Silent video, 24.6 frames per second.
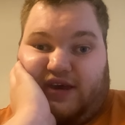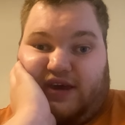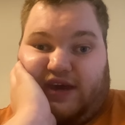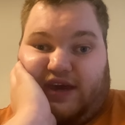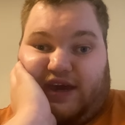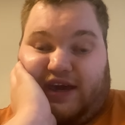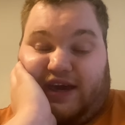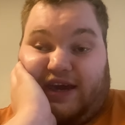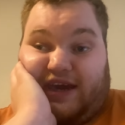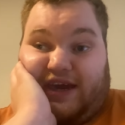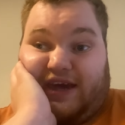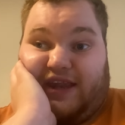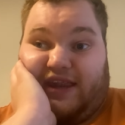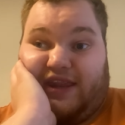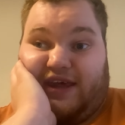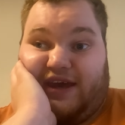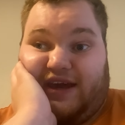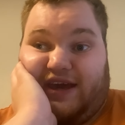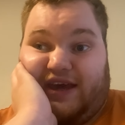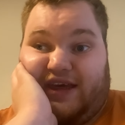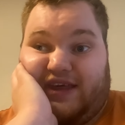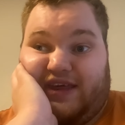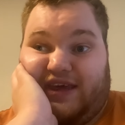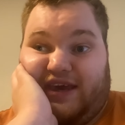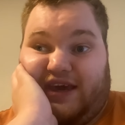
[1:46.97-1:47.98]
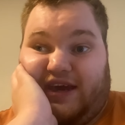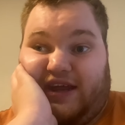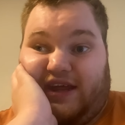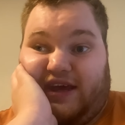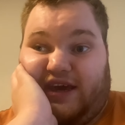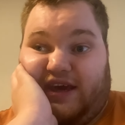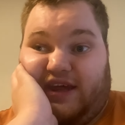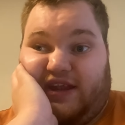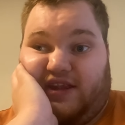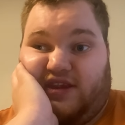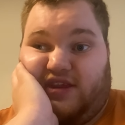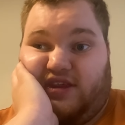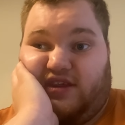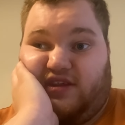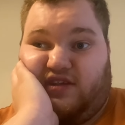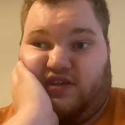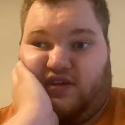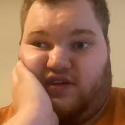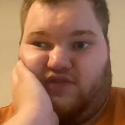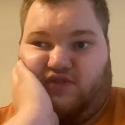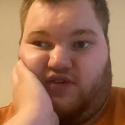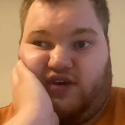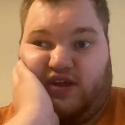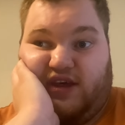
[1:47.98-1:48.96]
And like I said, it's
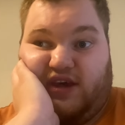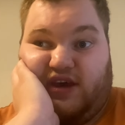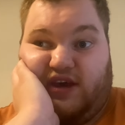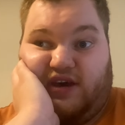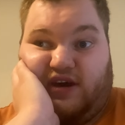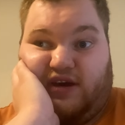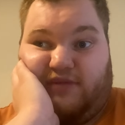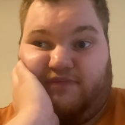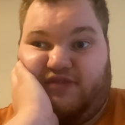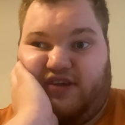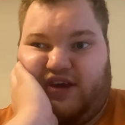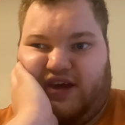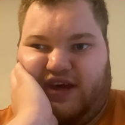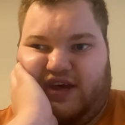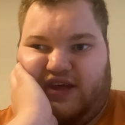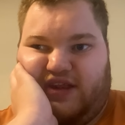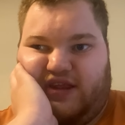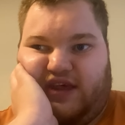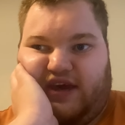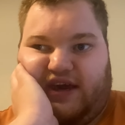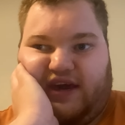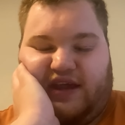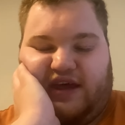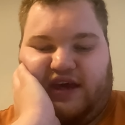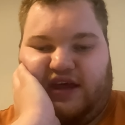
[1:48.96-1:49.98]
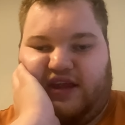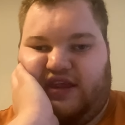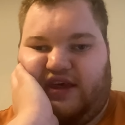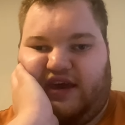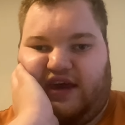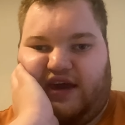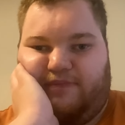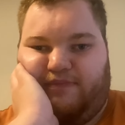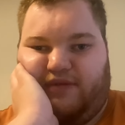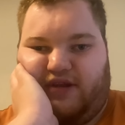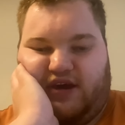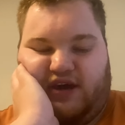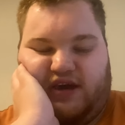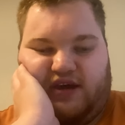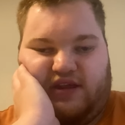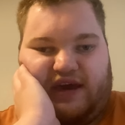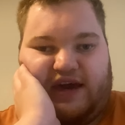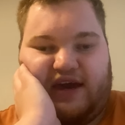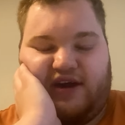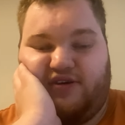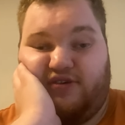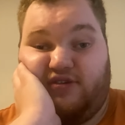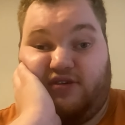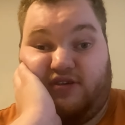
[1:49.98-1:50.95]
really upsetting that it's happening.
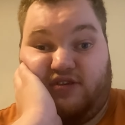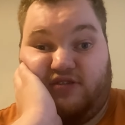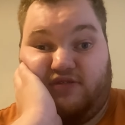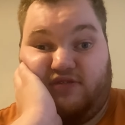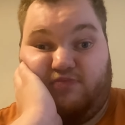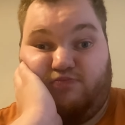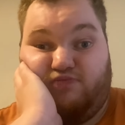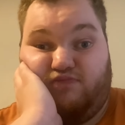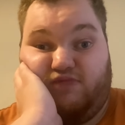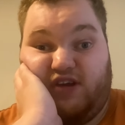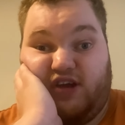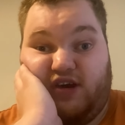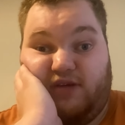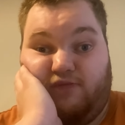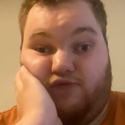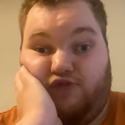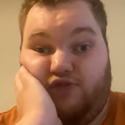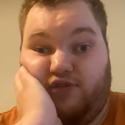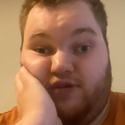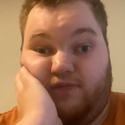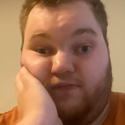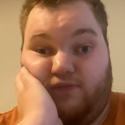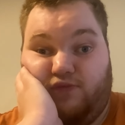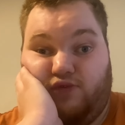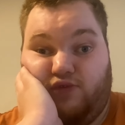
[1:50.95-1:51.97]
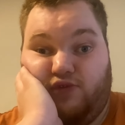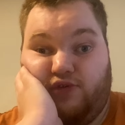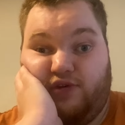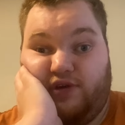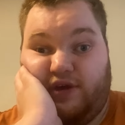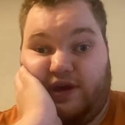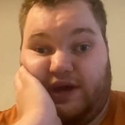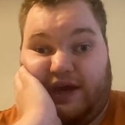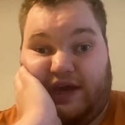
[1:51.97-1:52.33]
Hackers are spreading more and more.